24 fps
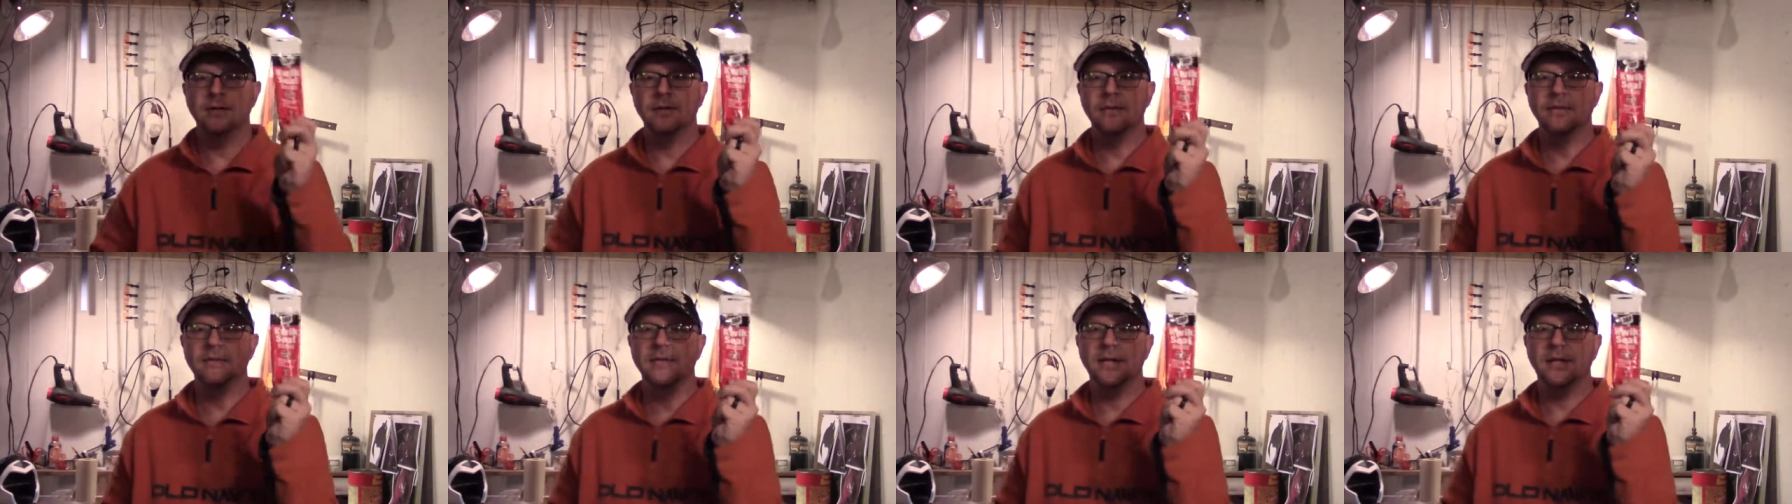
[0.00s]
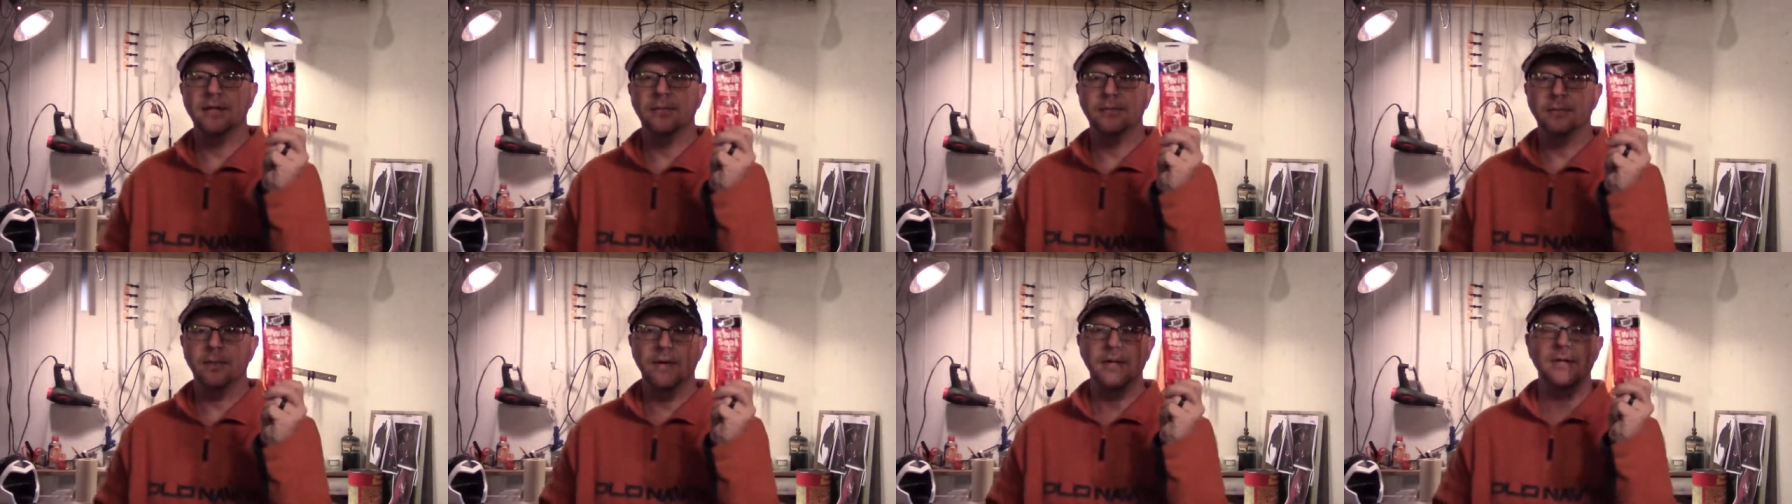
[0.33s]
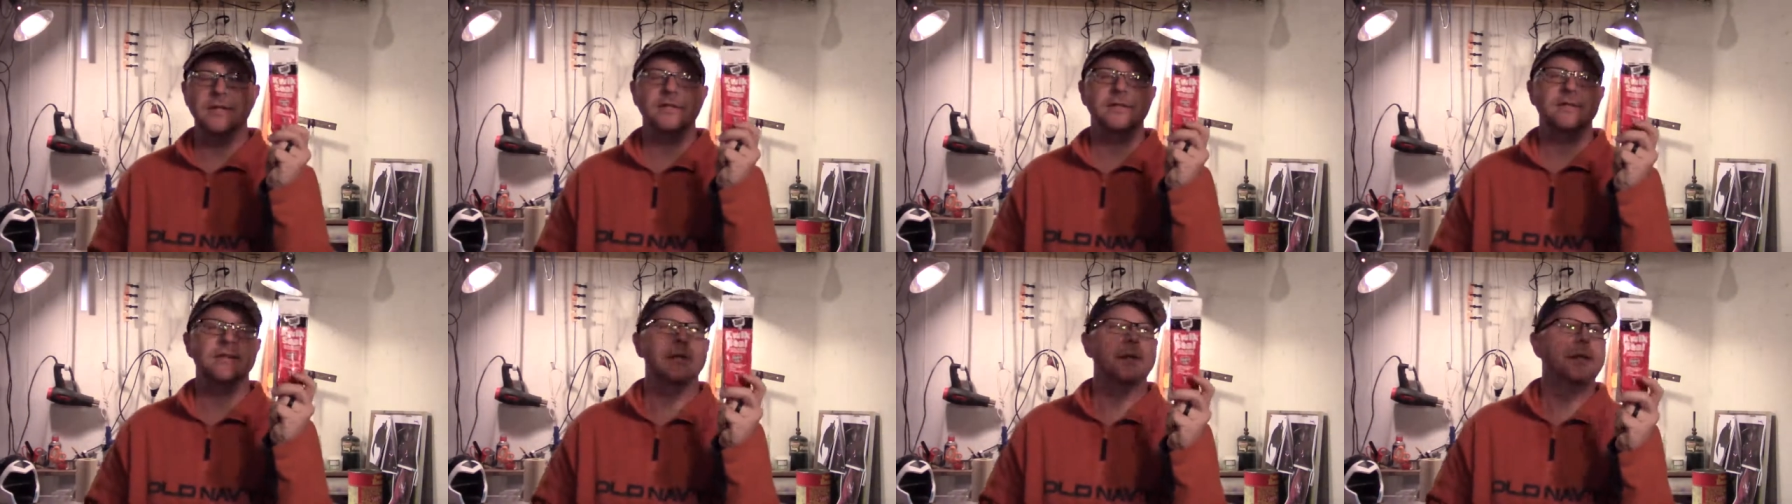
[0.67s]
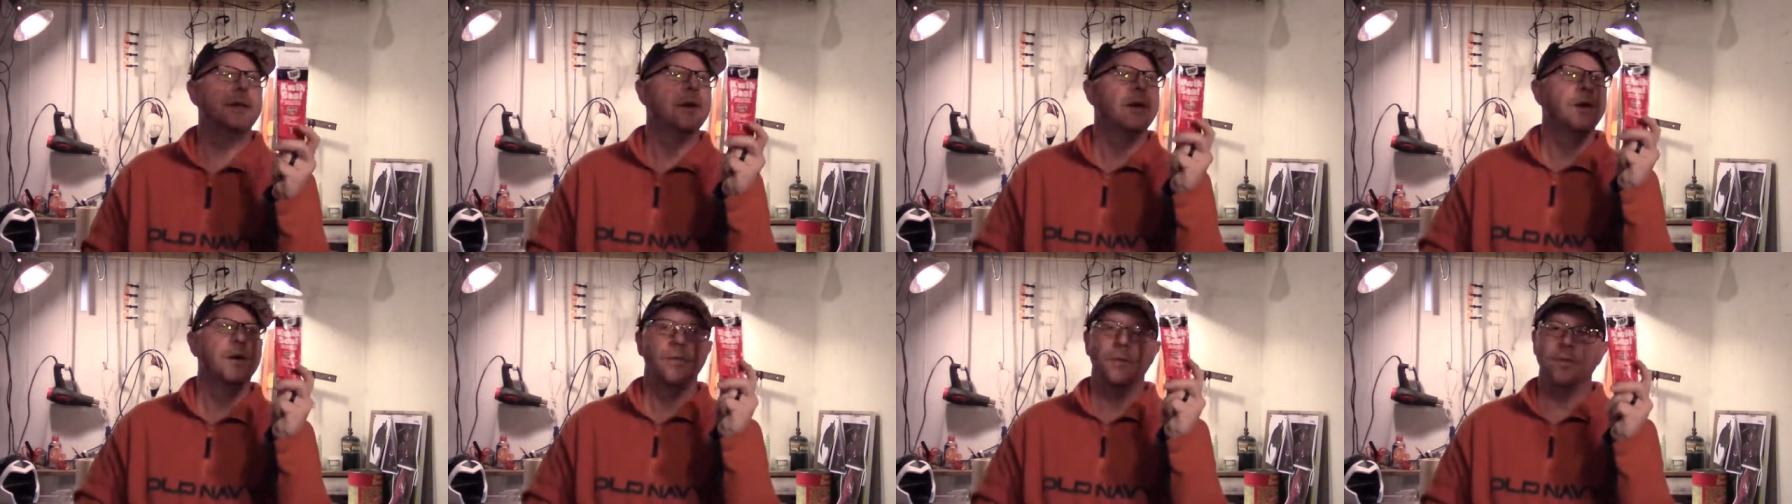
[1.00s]
Second place,
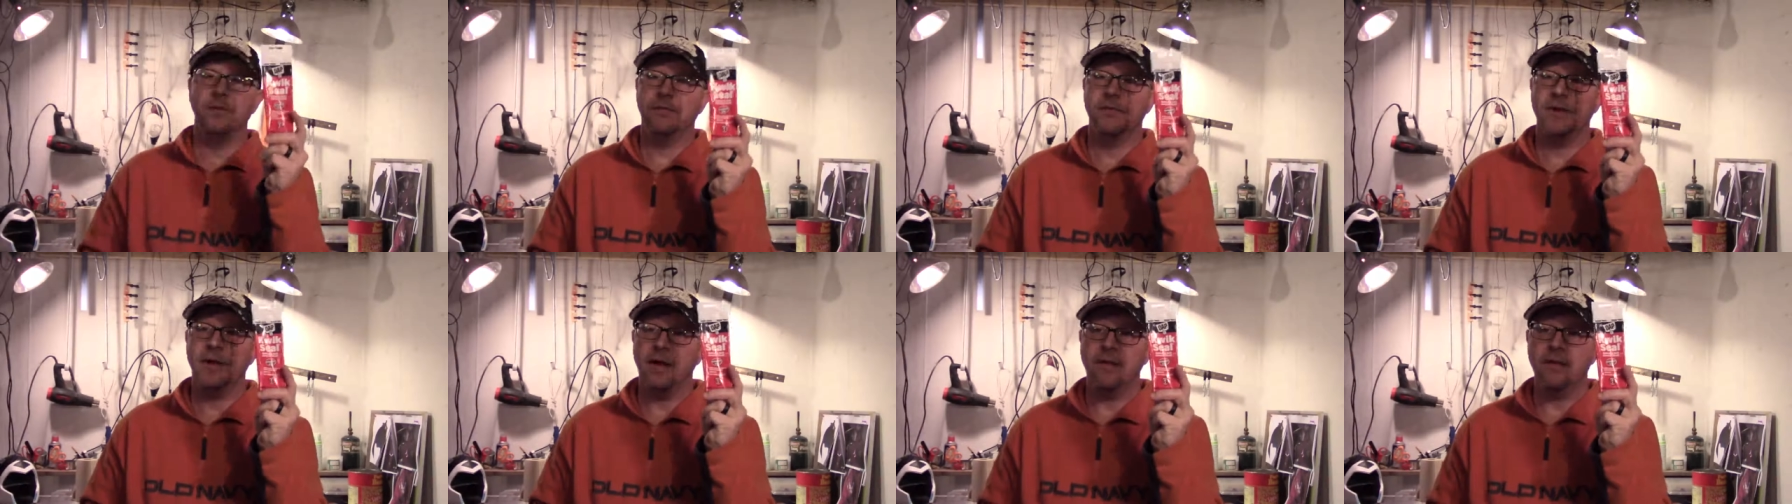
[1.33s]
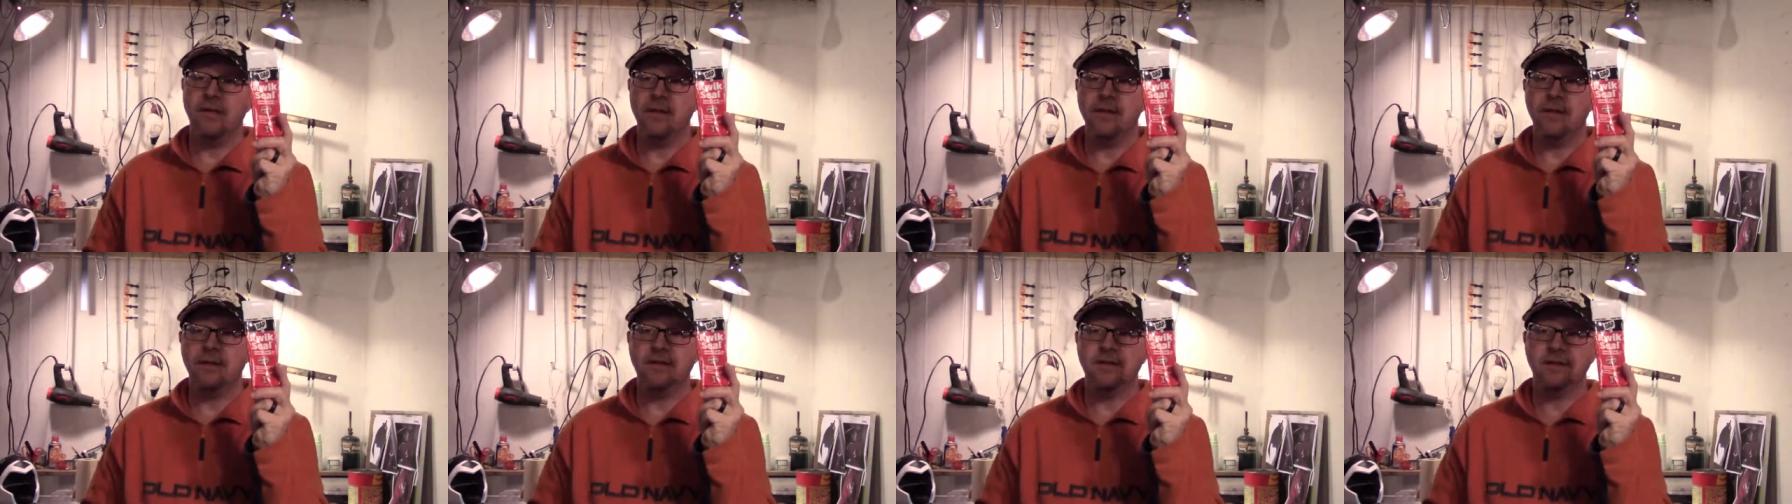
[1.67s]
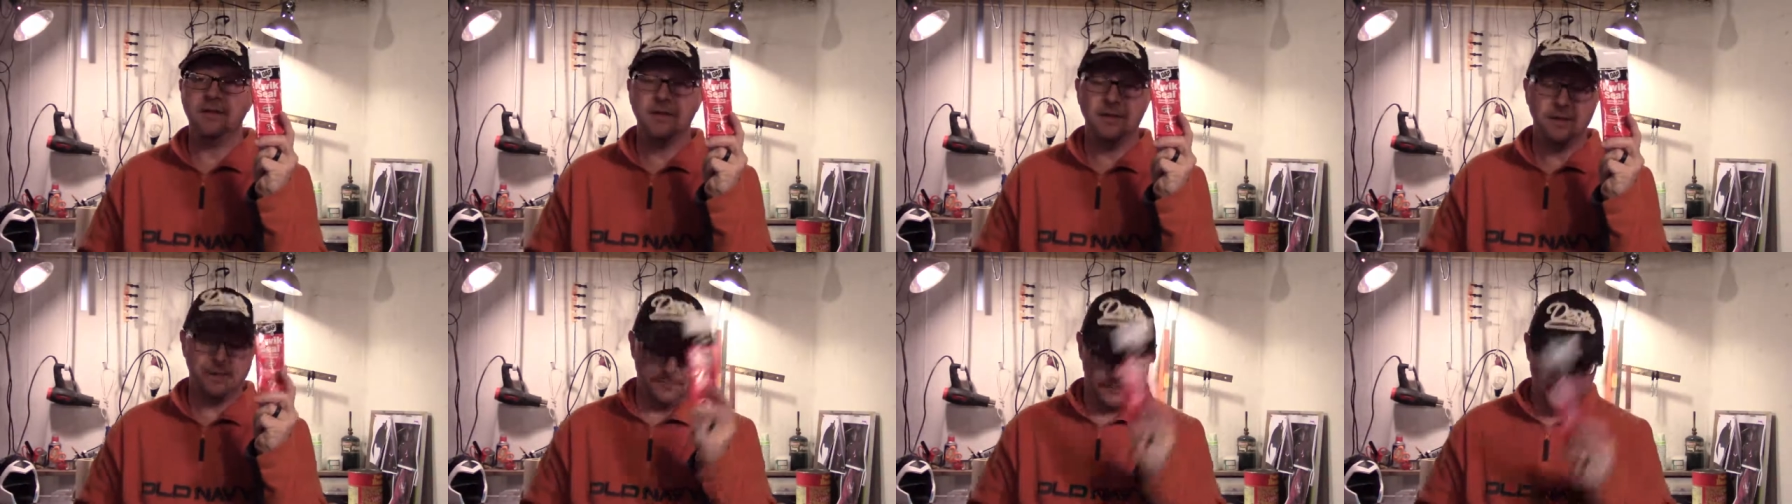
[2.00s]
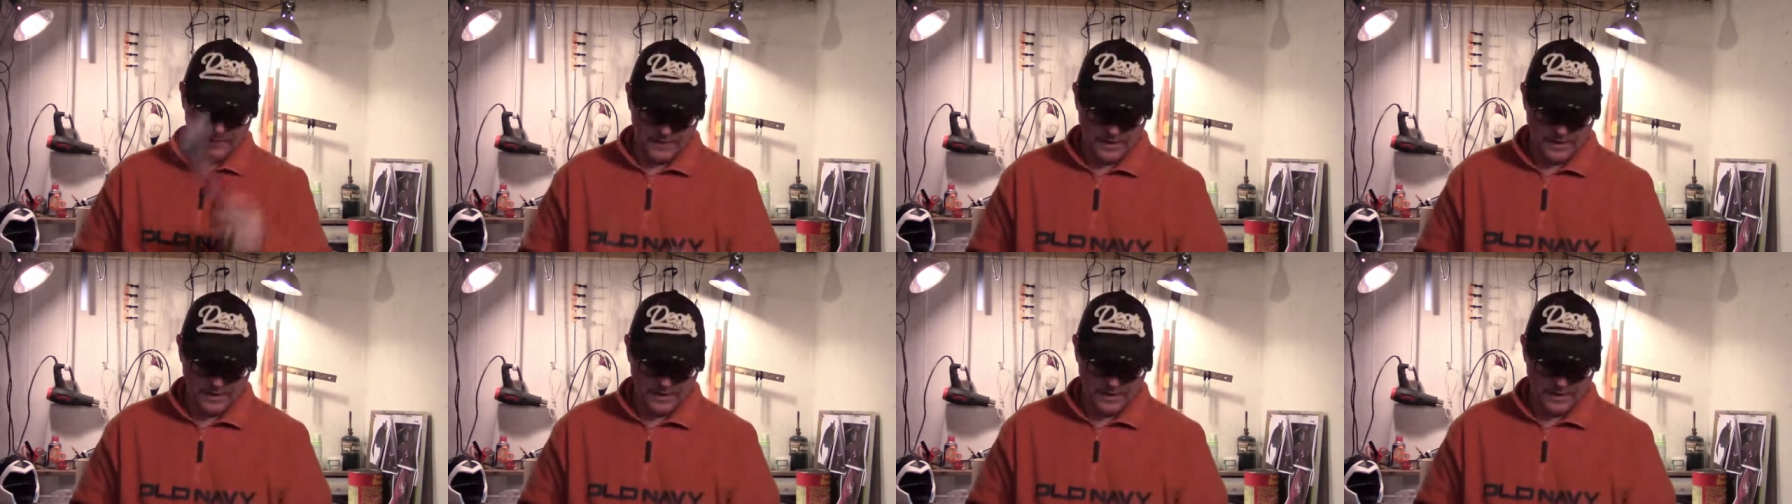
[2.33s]
we've got this.